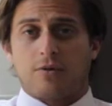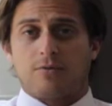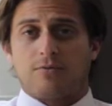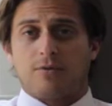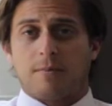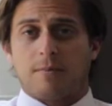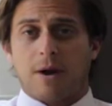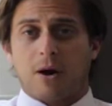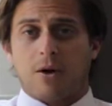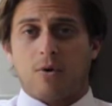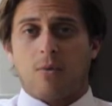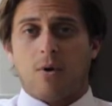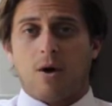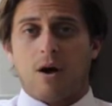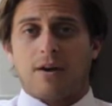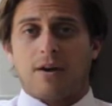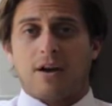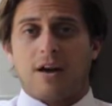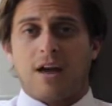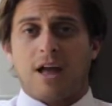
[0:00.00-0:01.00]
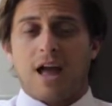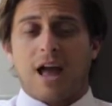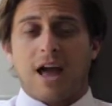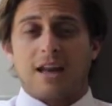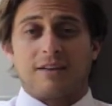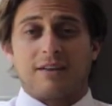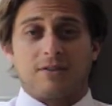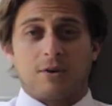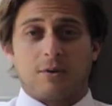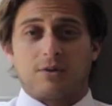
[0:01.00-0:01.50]
for marijuana, and
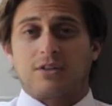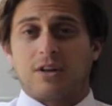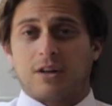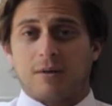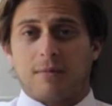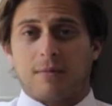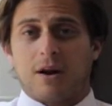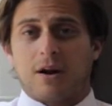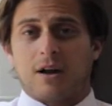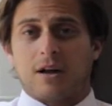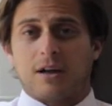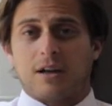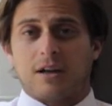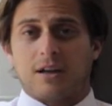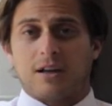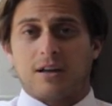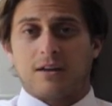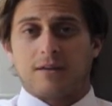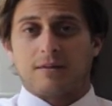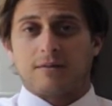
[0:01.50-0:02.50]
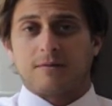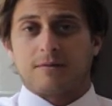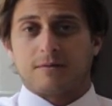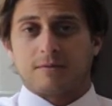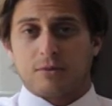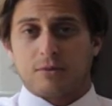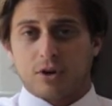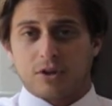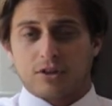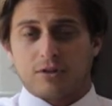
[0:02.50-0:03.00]
even though it's done in
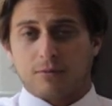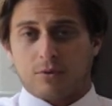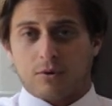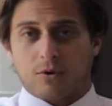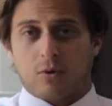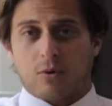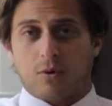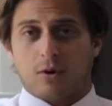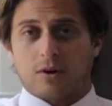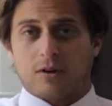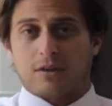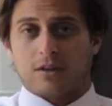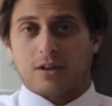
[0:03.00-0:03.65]
municipal court,